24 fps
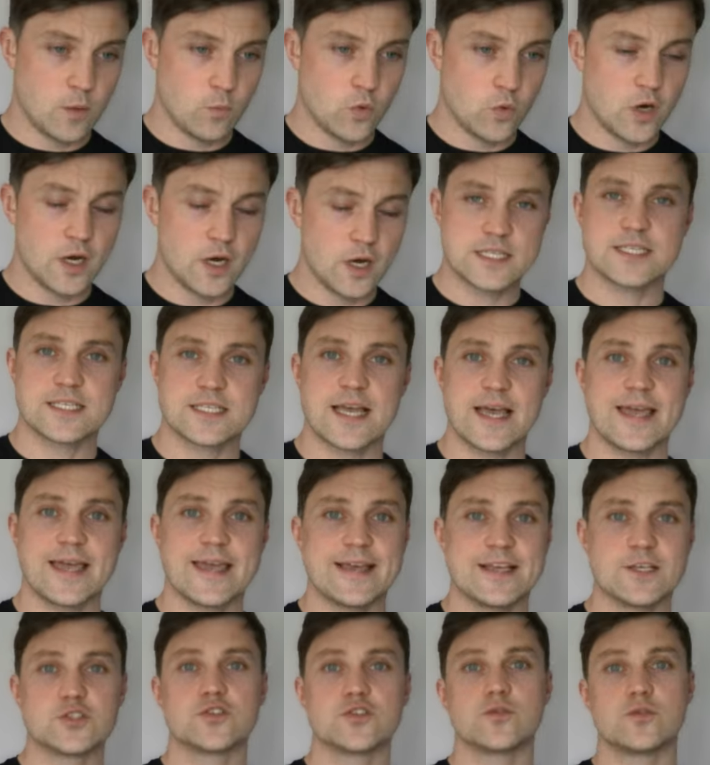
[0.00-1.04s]
what I'd say
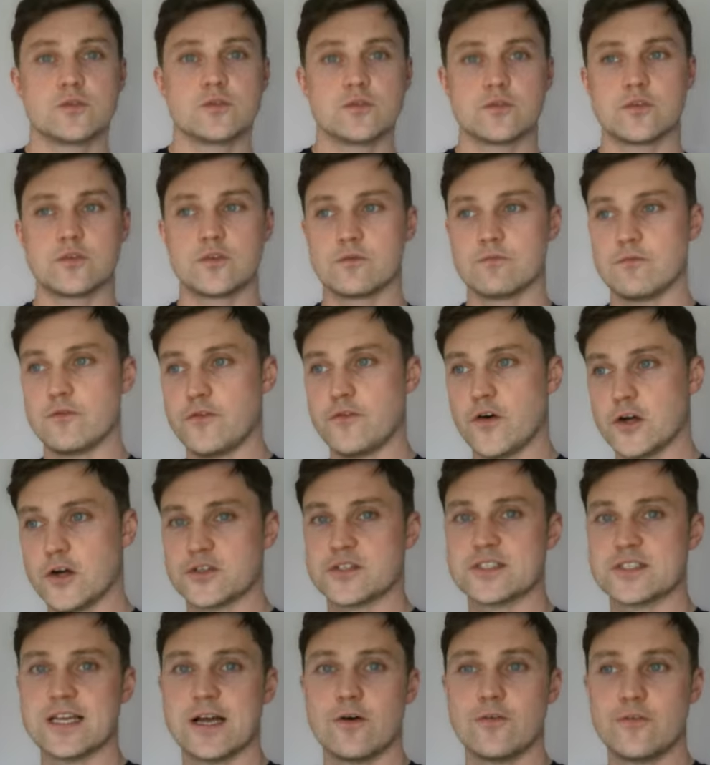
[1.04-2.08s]
is
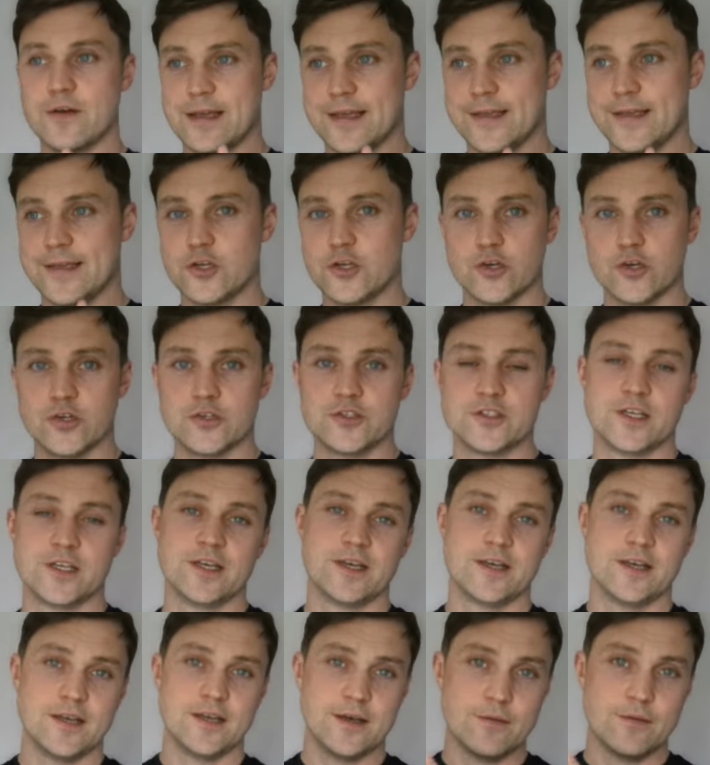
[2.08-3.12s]
find yourself a good
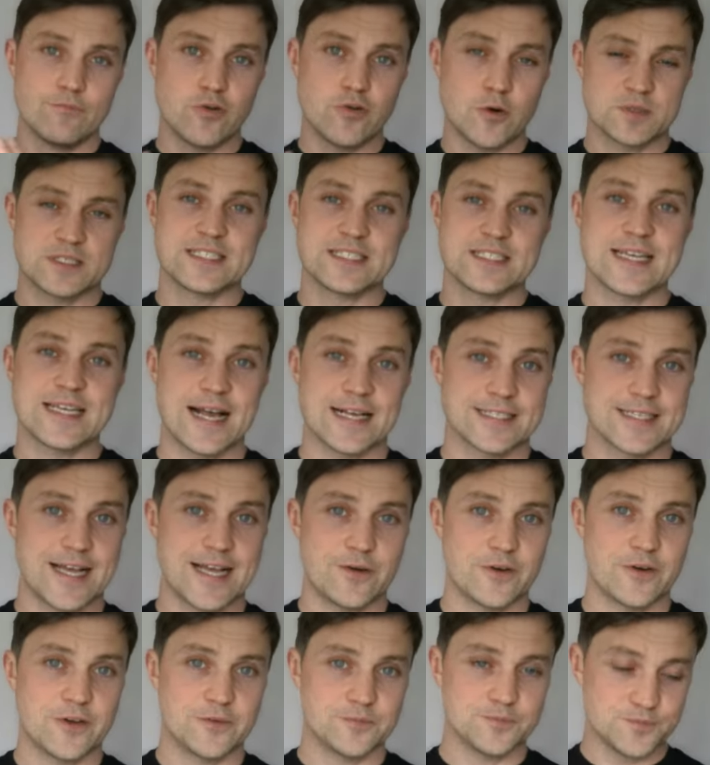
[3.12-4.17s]
property tax
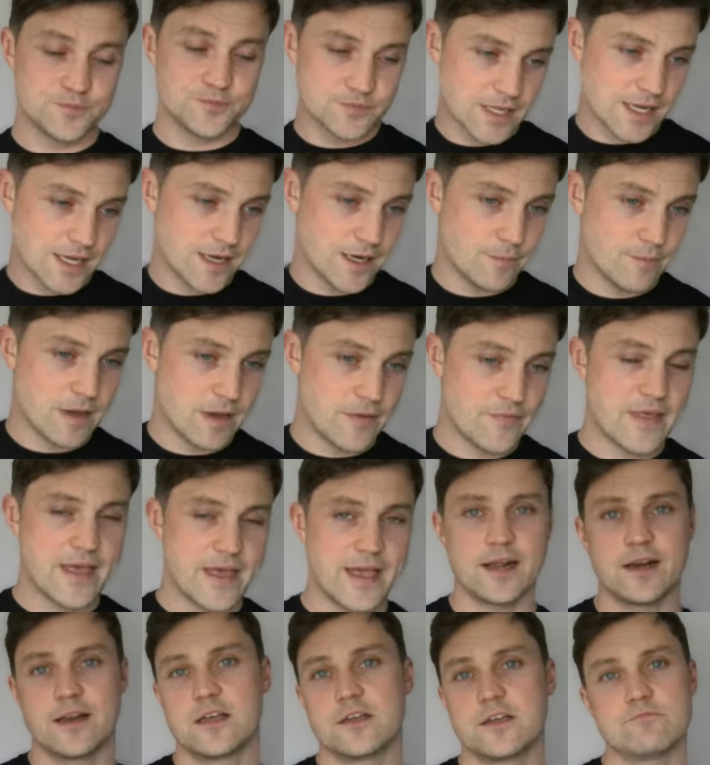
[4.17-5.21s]
accountant, and
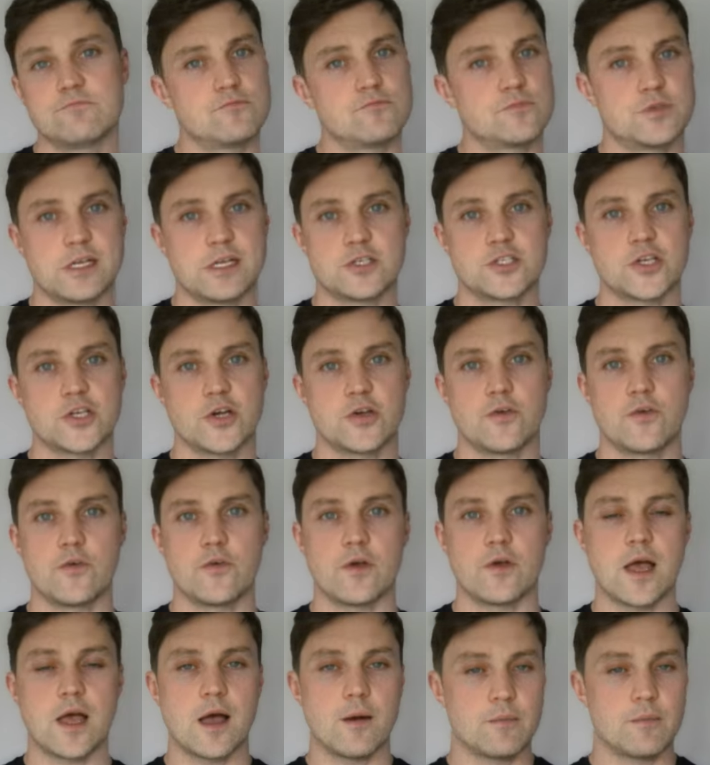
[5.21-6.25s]
they're going to be able to show
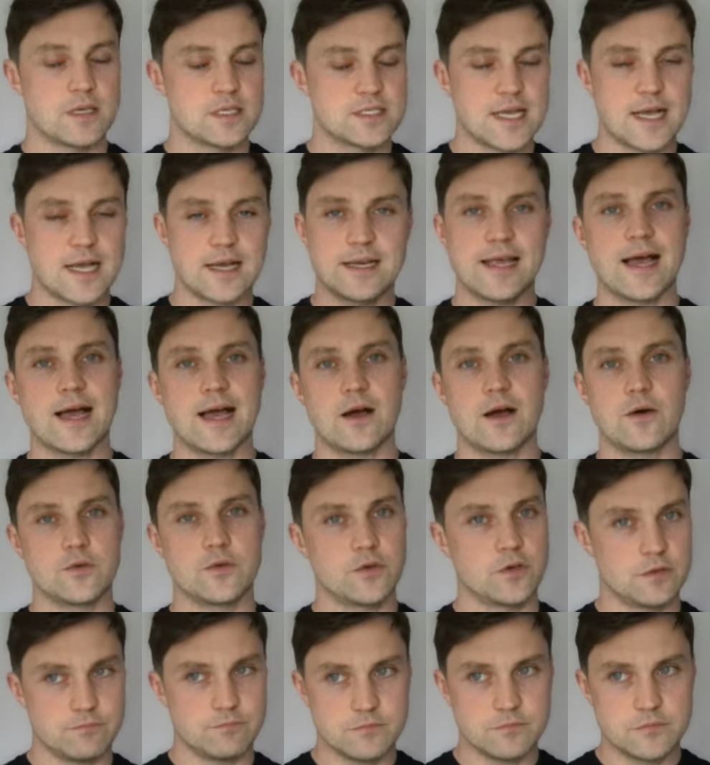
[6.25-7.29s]
you exactly how
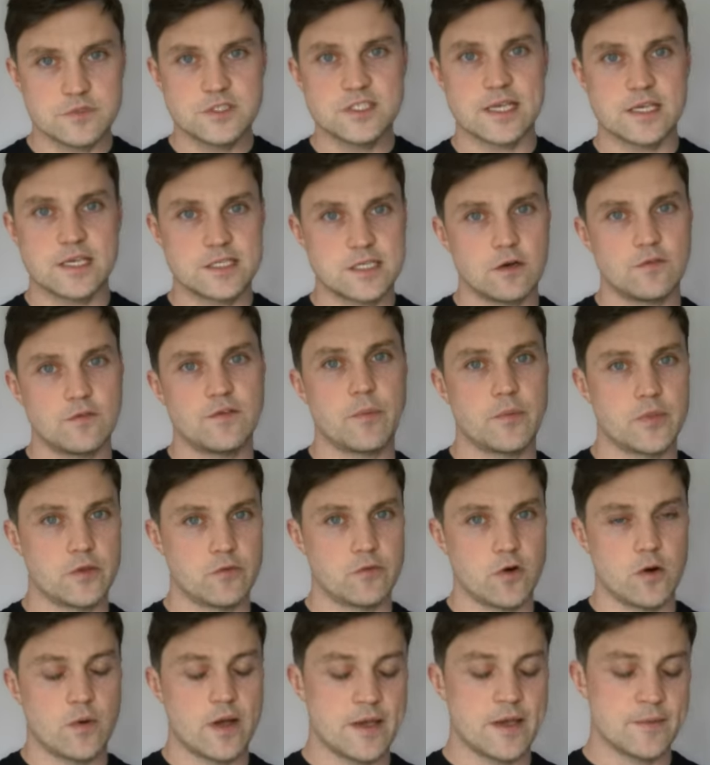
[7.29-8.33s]
you can set yourself up in
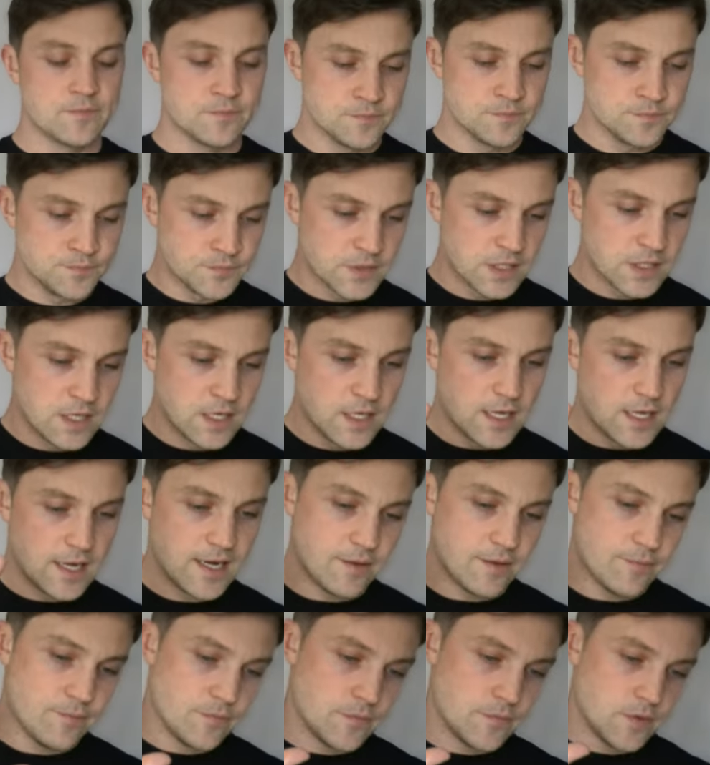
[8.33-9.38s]
the right
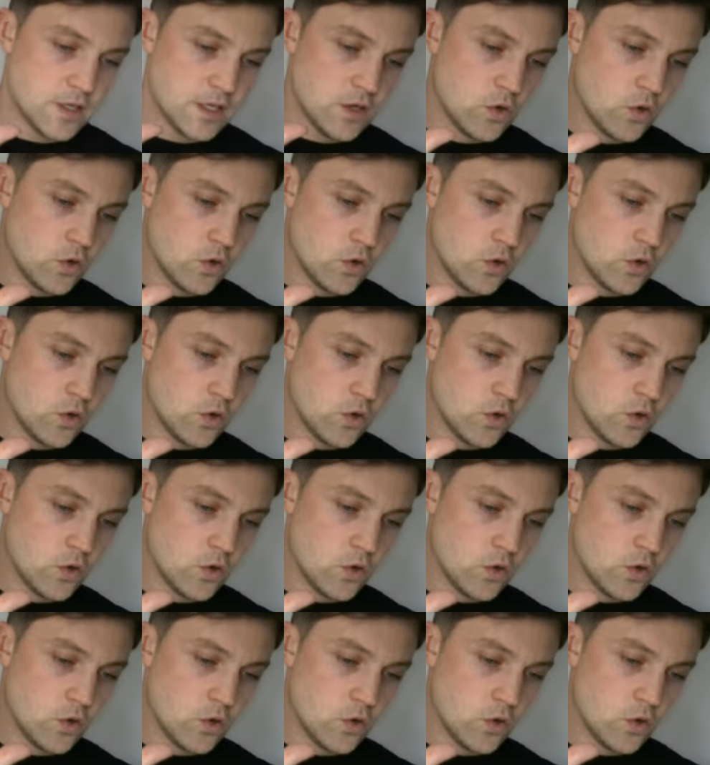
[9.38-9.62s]
way.